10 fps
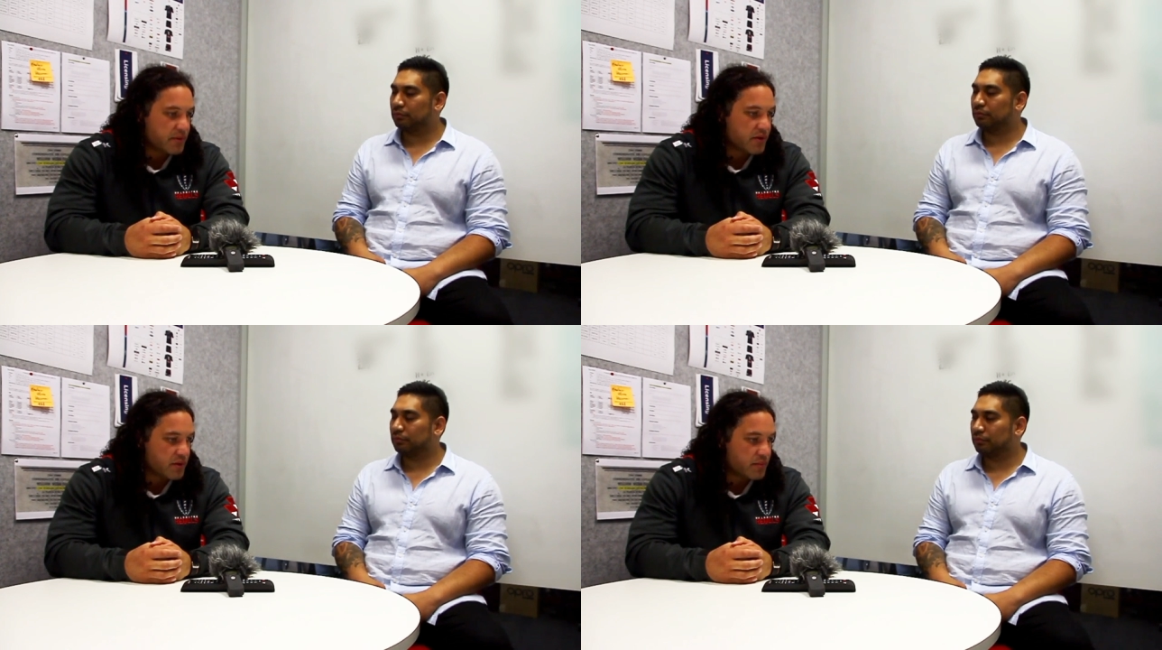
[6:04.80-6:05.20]
Speaker 1: to have
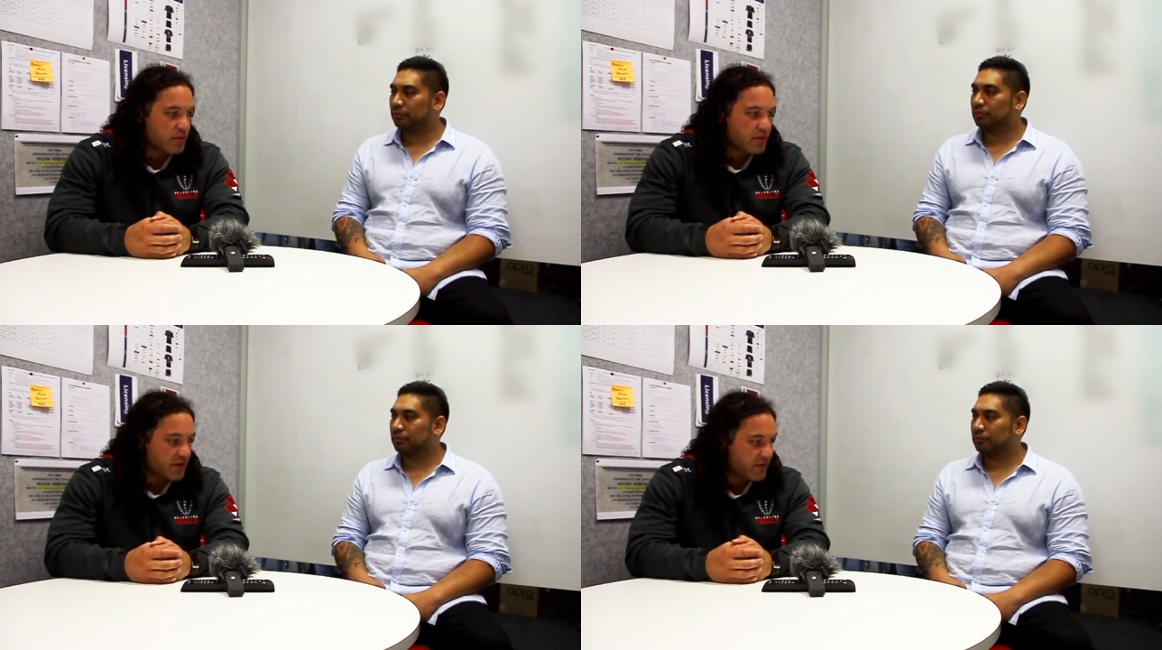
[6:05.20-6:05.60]
to be on the
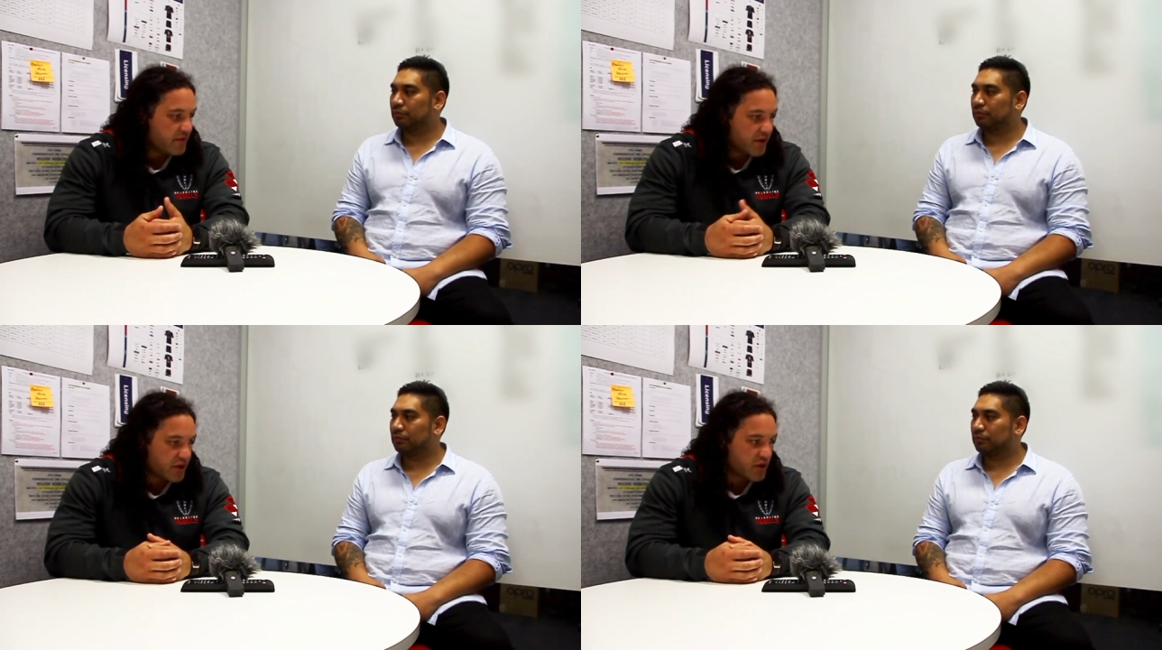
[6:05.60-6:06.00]
ball there.
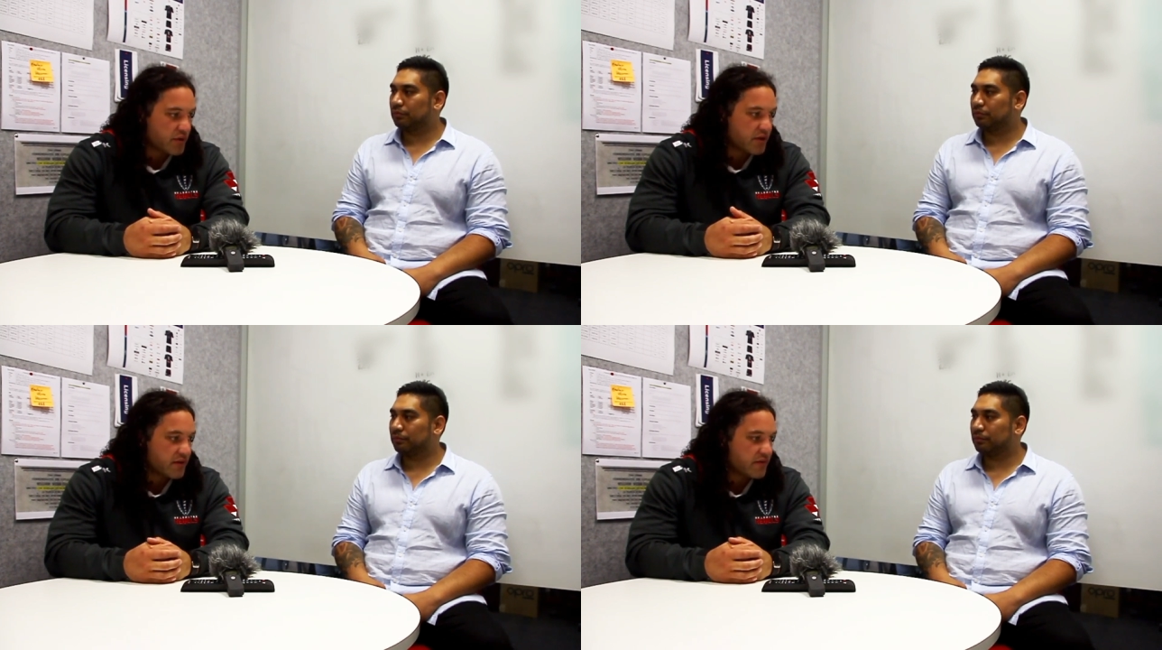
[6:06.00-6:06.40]
They're very
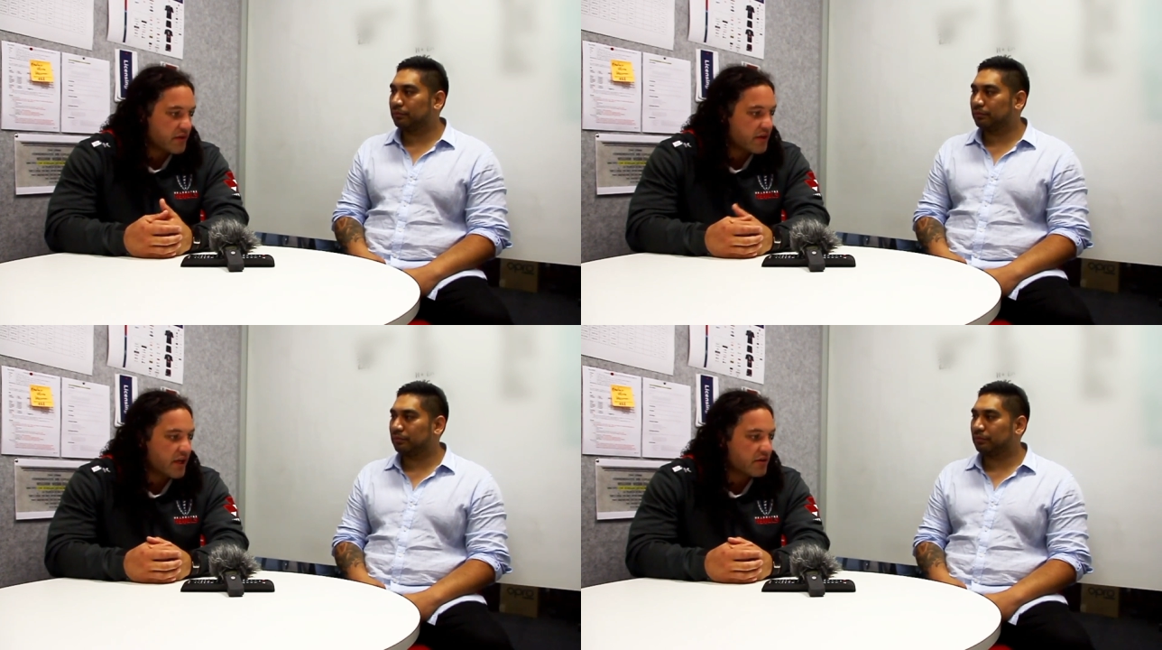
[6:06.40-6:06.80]
quick. They're
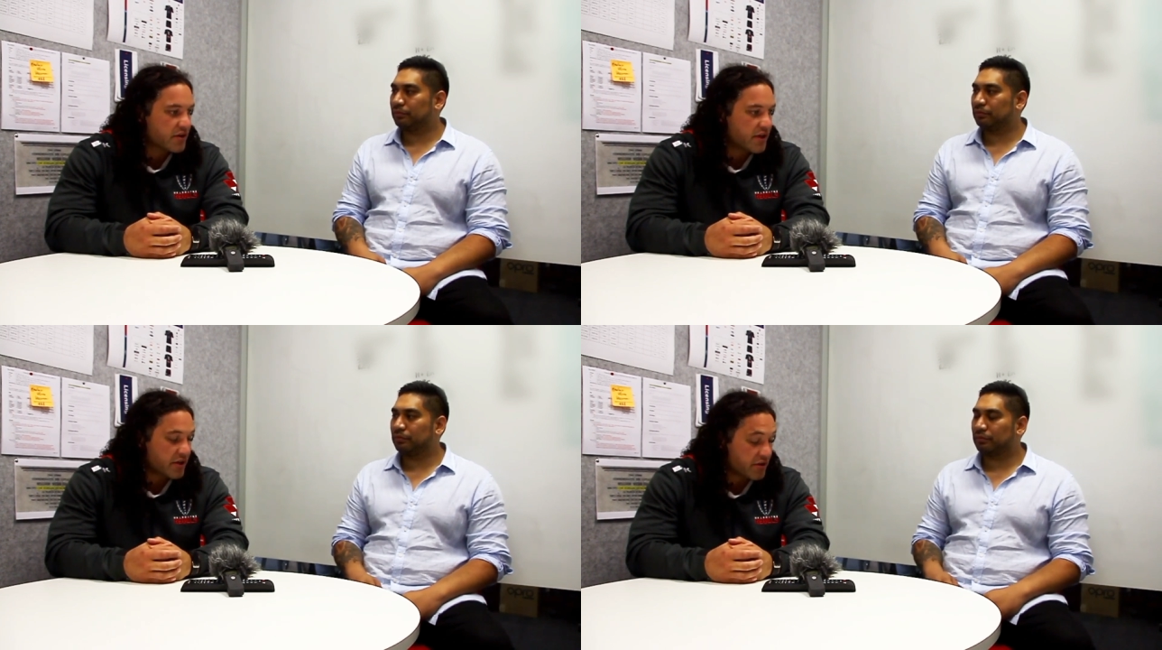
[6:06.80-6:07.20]
very
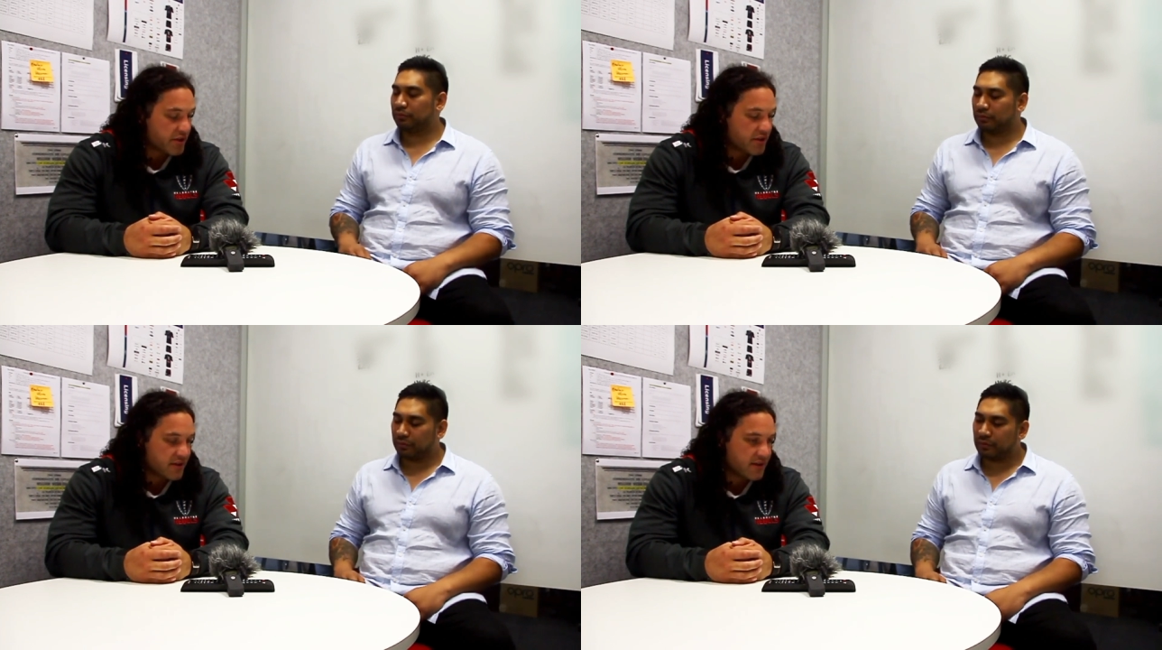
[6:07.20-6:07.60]
ac-
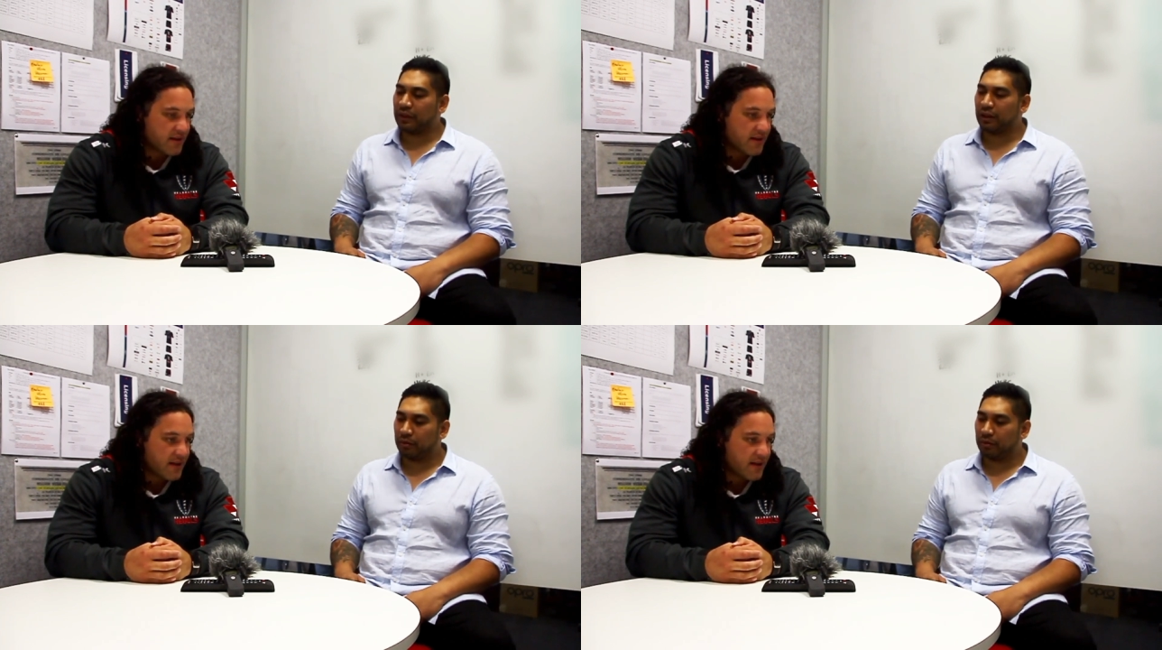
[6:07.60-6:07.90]
accurate,